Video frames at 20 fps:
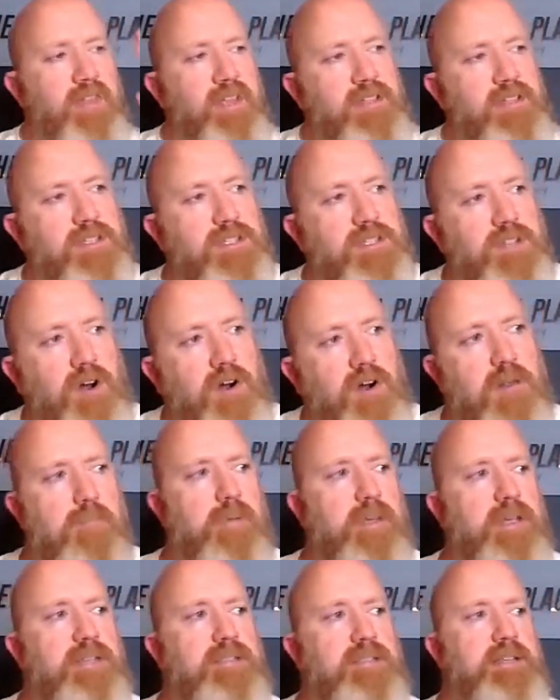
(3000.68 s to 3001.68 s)
And they start
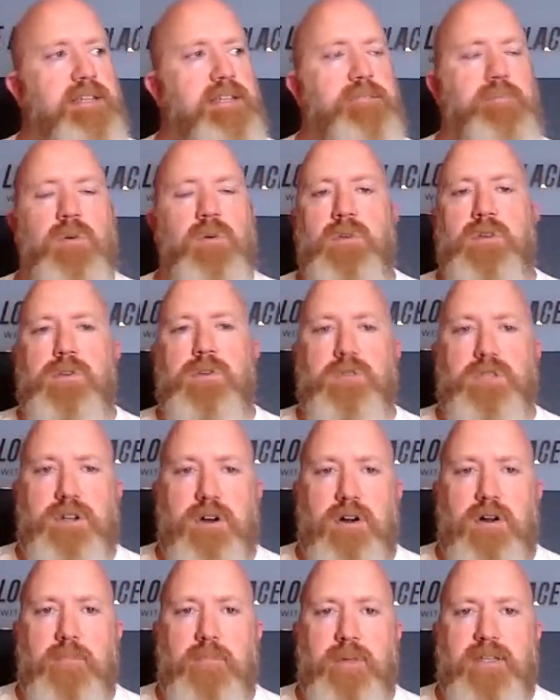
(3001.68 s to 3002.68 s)
a business. But when you
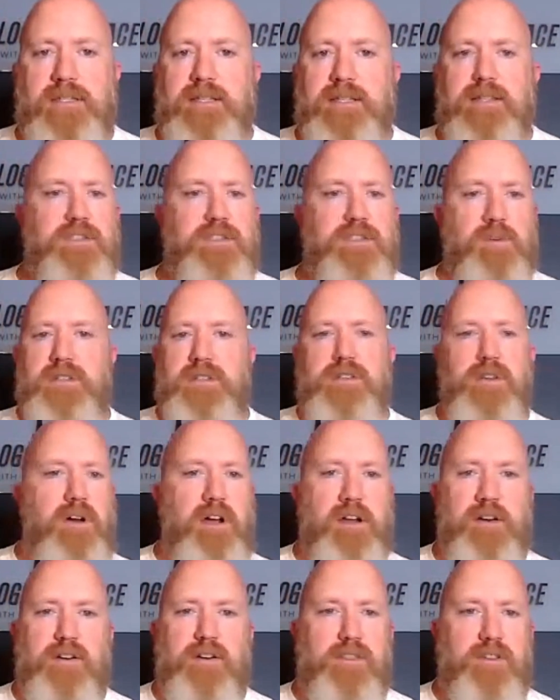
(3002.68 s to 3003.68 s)
start a business, there is
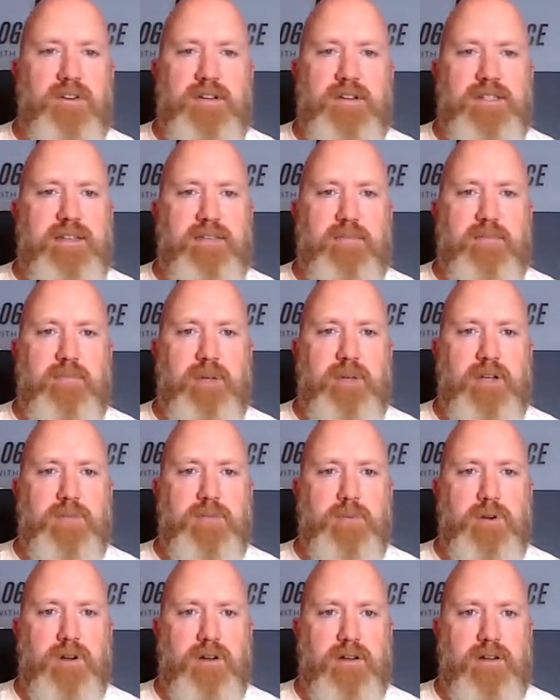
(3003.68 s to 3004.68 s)
no
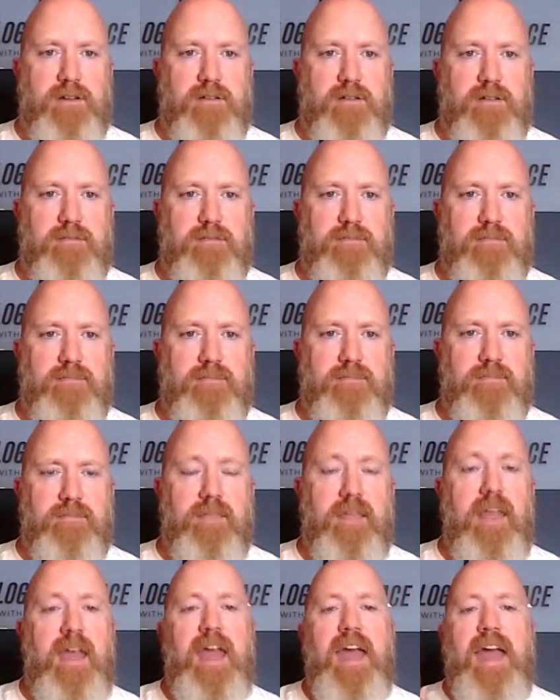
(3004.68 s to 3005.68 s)
137-page book.
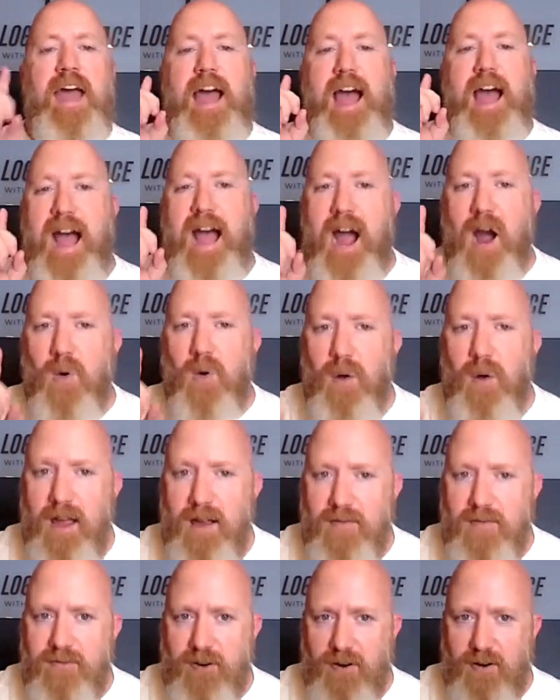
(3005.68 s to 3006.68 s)

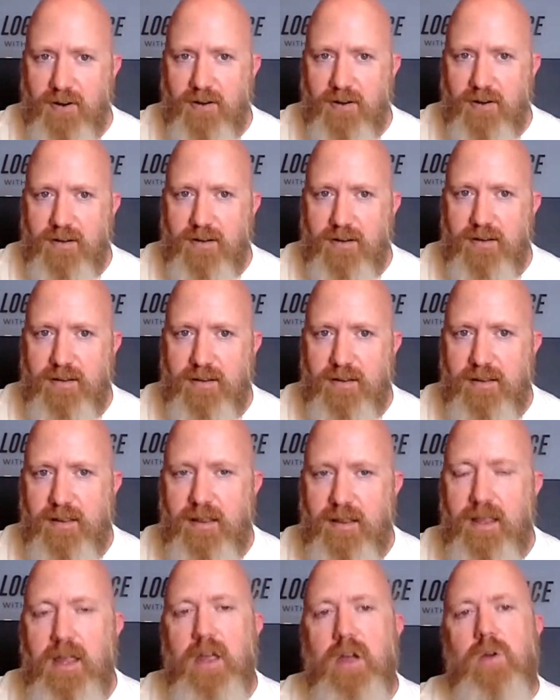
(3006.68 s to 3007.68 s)
However,
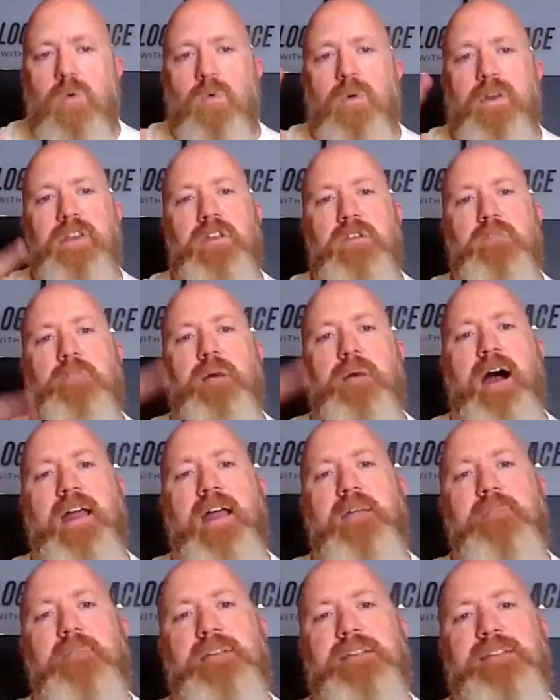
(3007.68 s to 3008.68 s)
when you
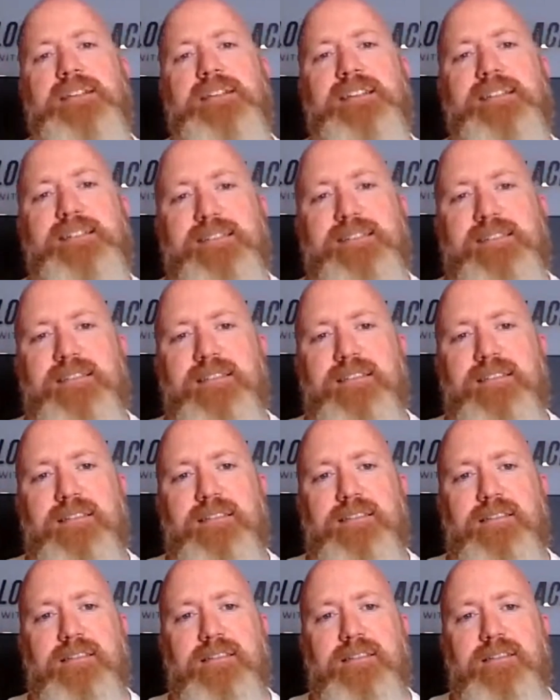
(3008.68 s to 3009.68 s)
buy a business,
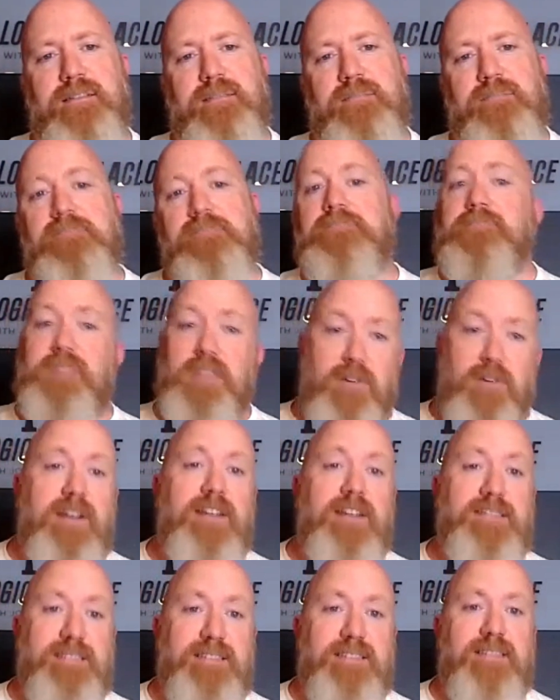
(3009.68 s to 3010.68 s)
there
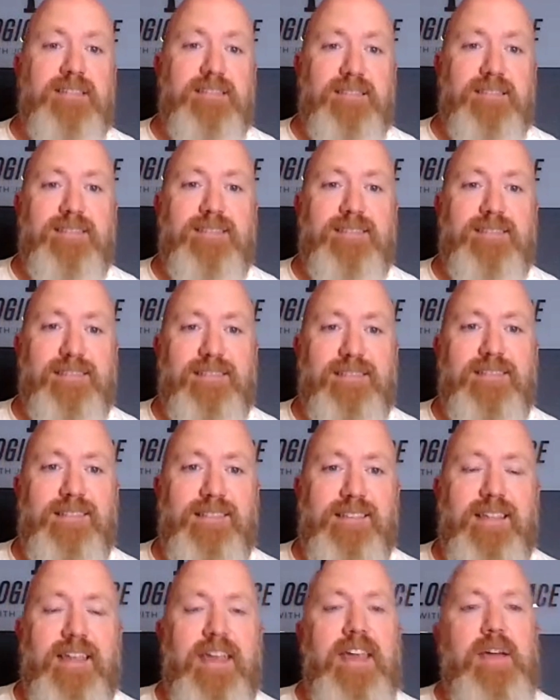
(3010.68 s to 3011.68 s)
is.
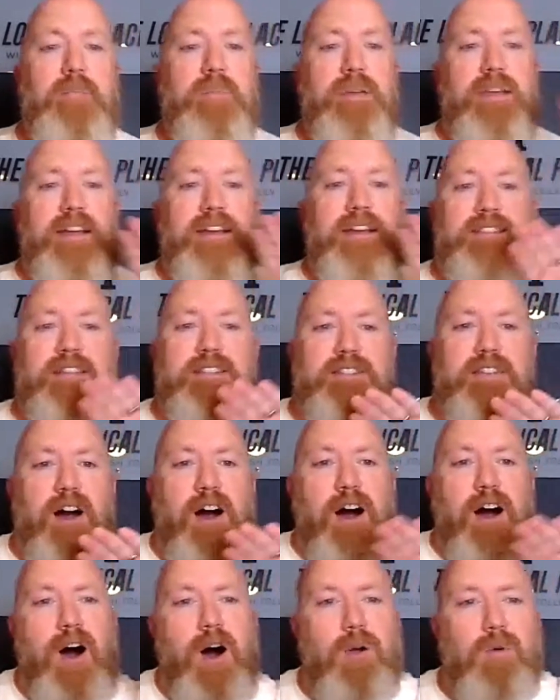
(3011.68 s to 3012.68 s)
Because it's
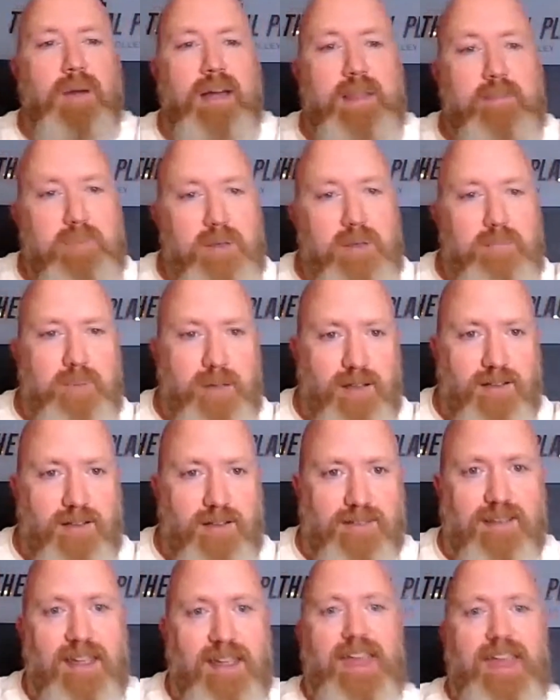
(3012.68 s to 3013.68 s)
already been
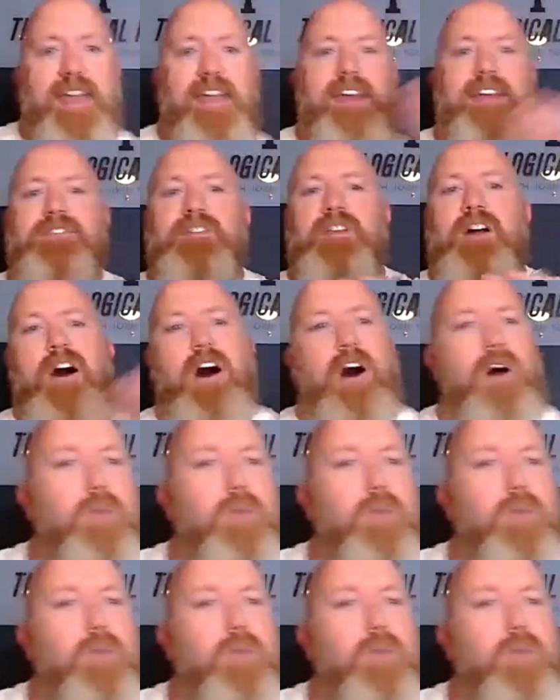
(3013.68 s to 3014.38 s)
built. It's